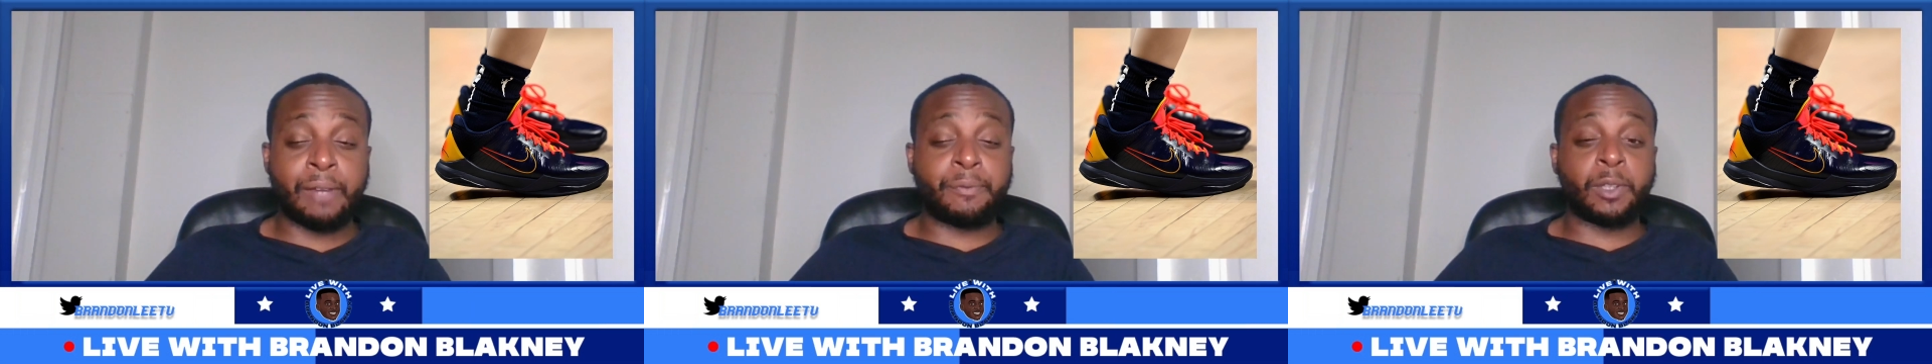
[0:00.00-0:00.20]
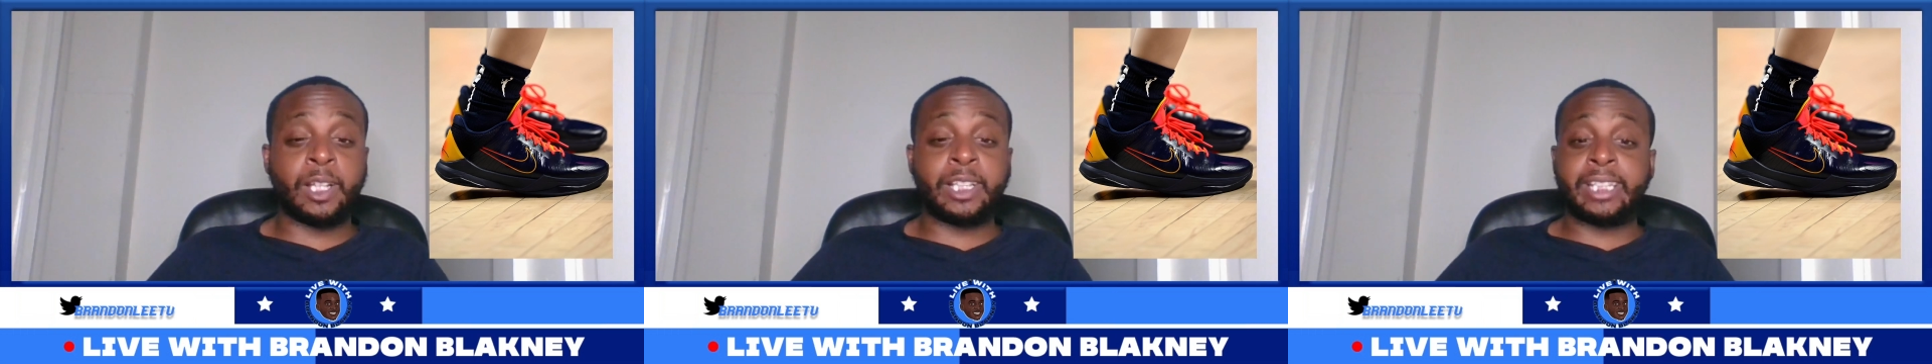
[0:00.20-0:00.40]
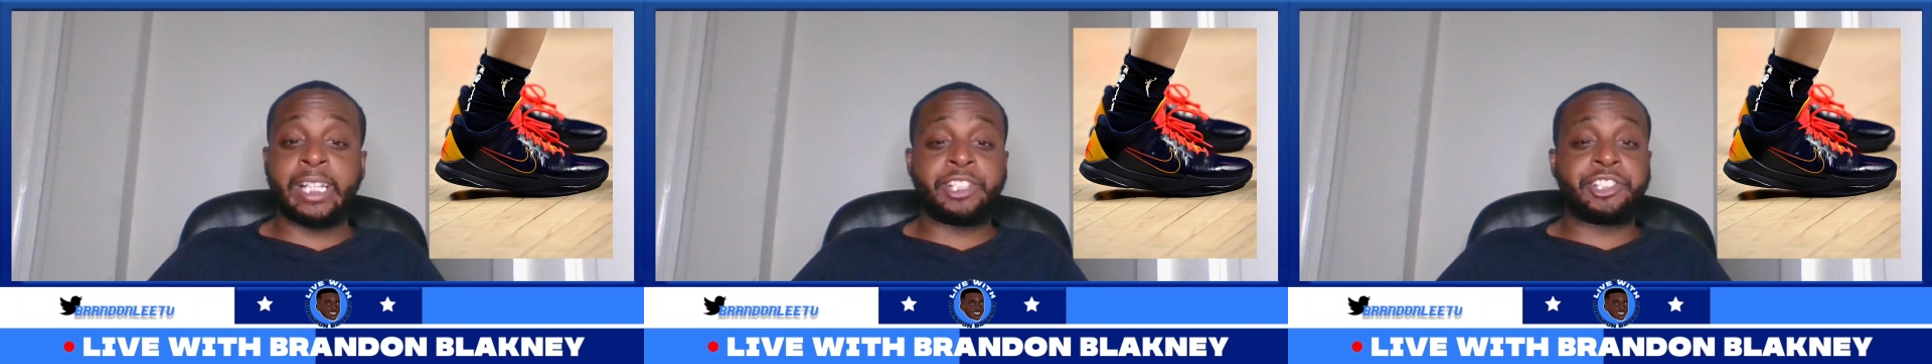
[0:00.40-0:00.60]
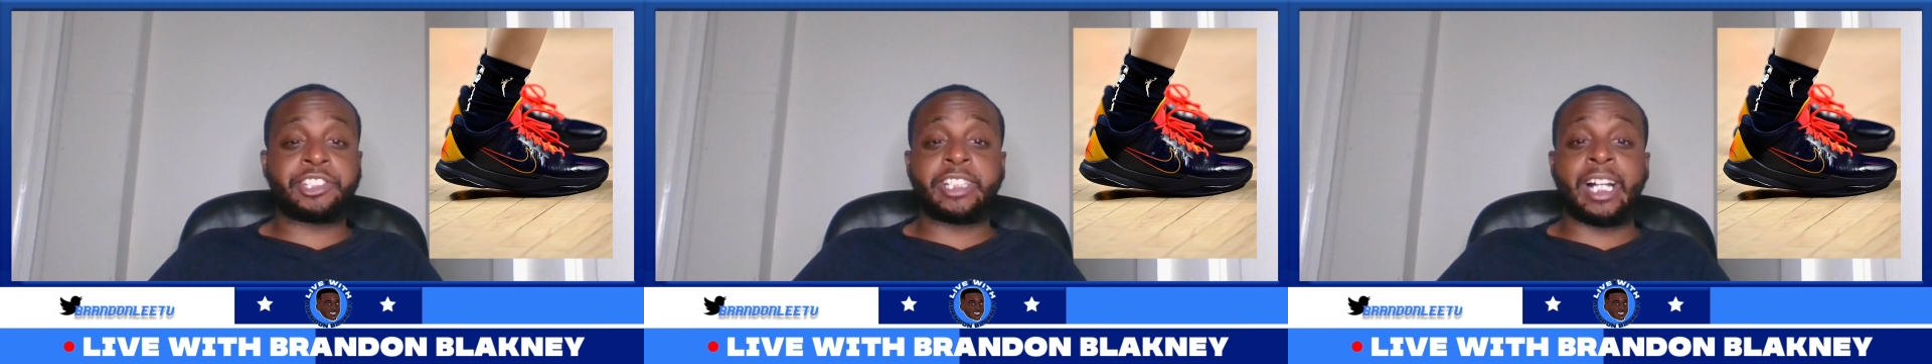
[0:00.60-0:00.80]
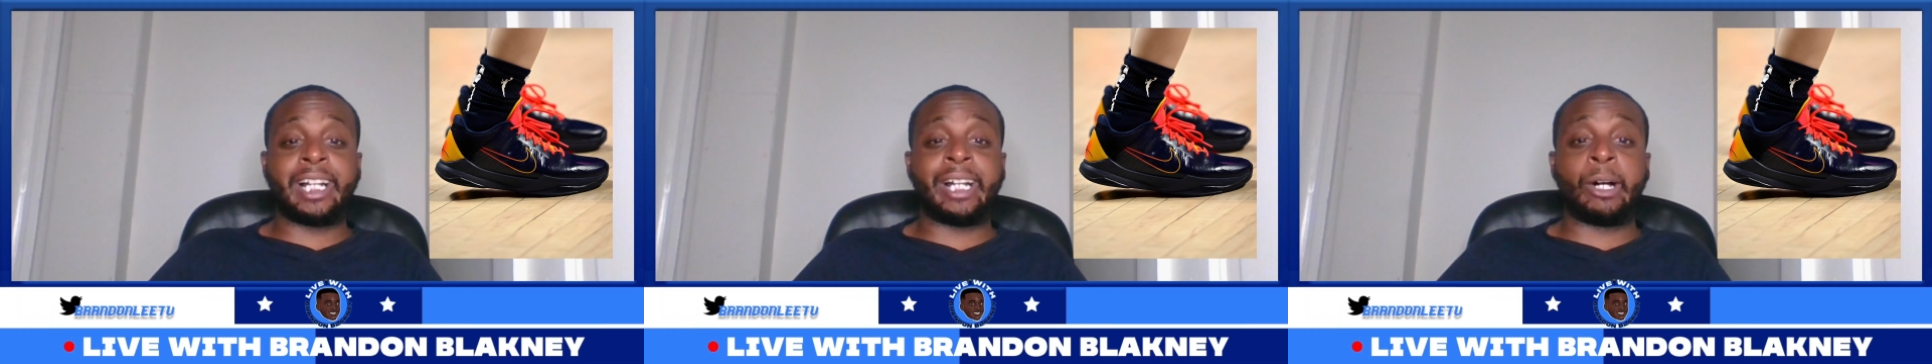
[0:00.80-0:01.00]
I feel like they
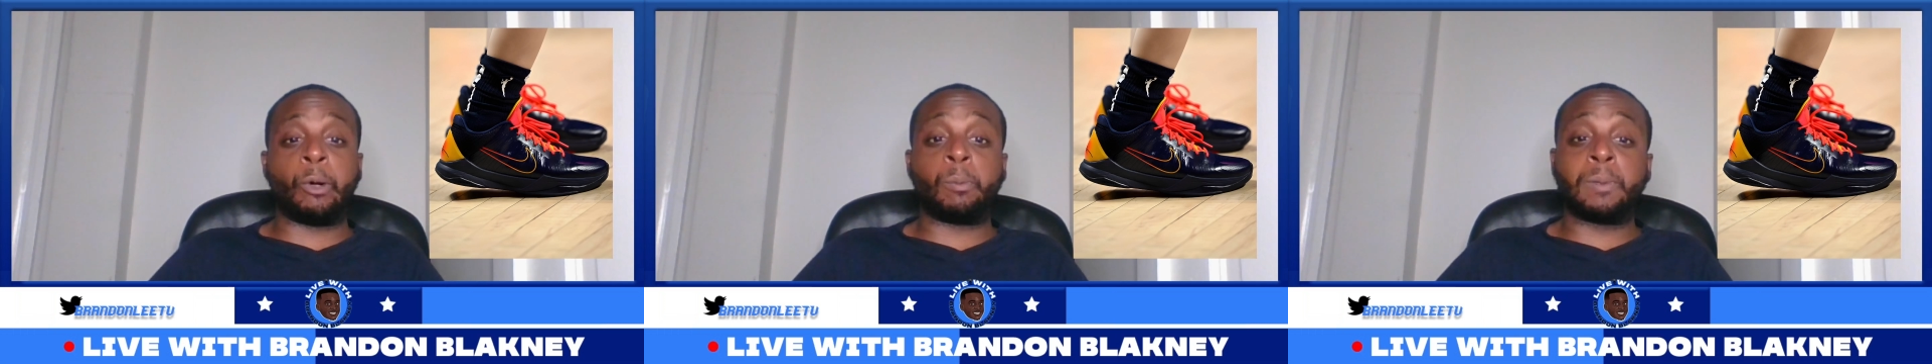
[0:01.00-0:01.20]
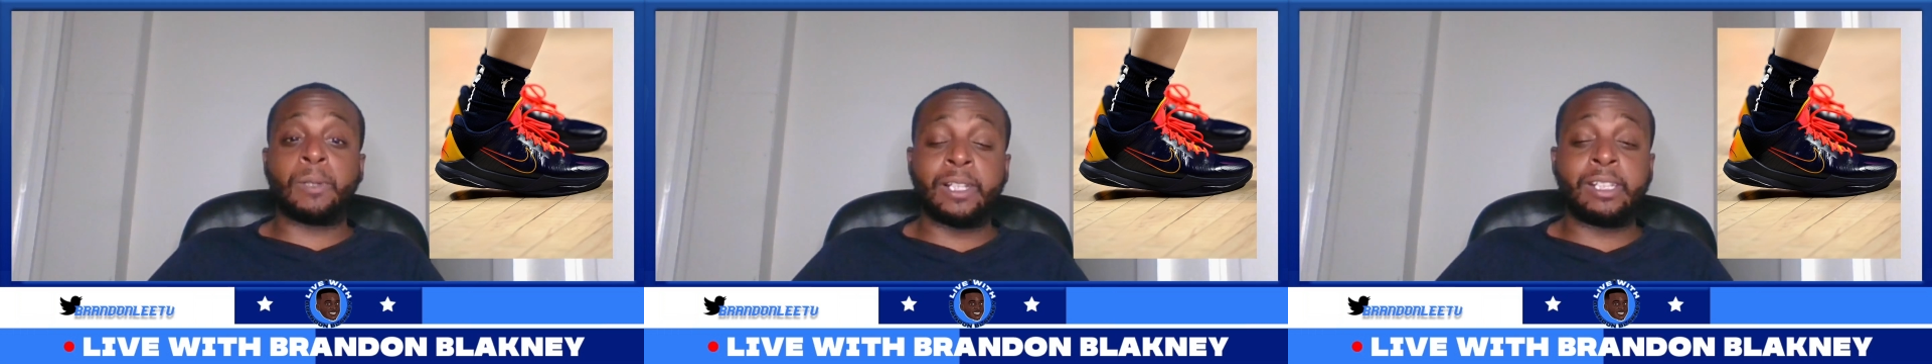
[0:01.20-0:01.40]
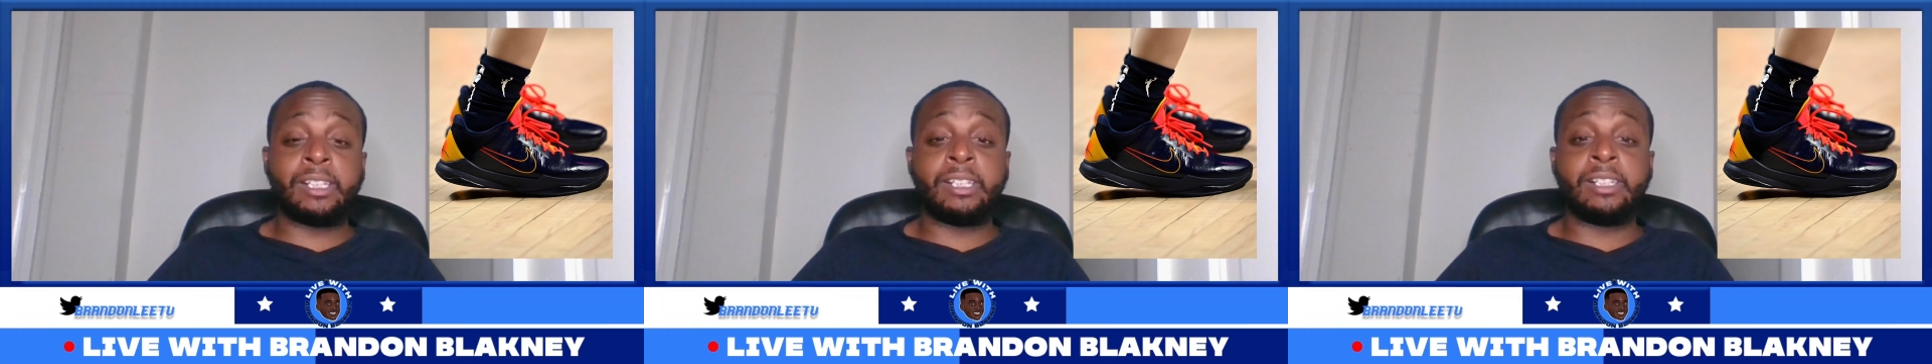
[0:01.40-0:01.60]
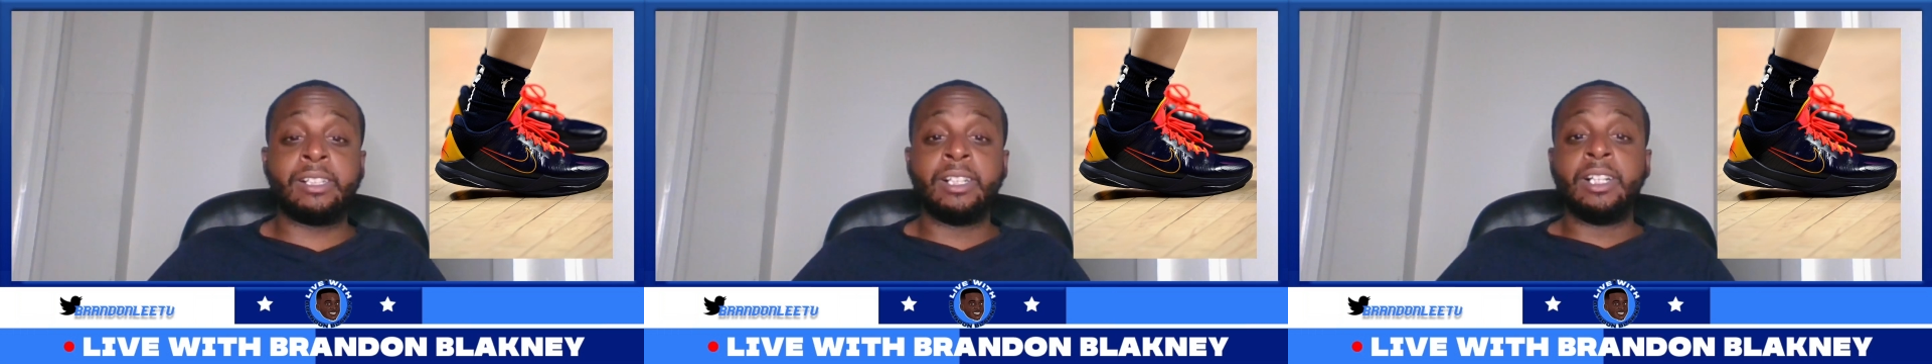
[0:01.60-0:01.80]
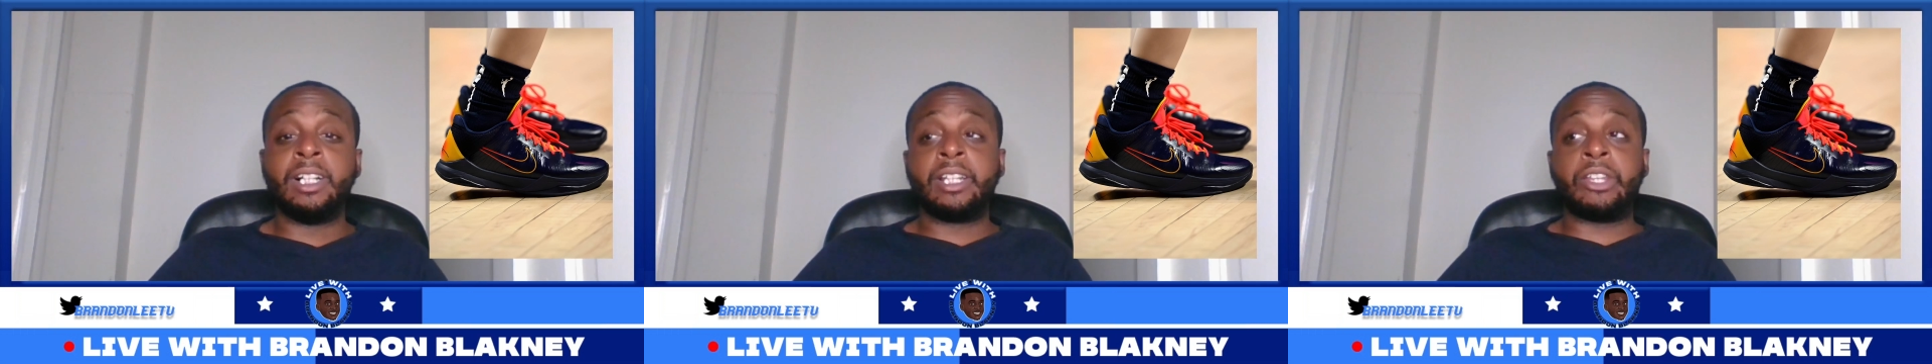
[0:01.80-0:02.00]
just got outplayed.